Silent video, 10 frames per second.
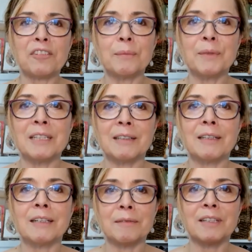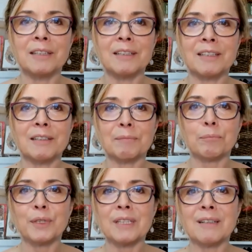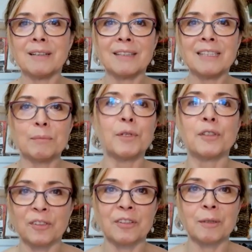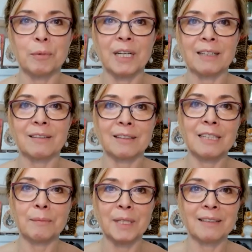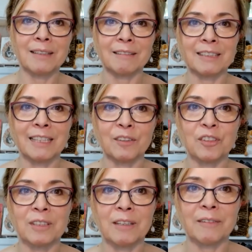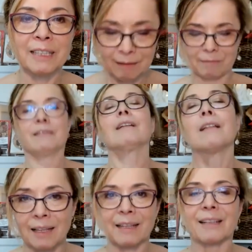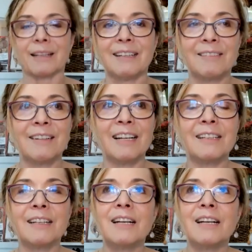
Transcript: from an, uh, putting on the emergency brake to keep that car analogy going and yeah right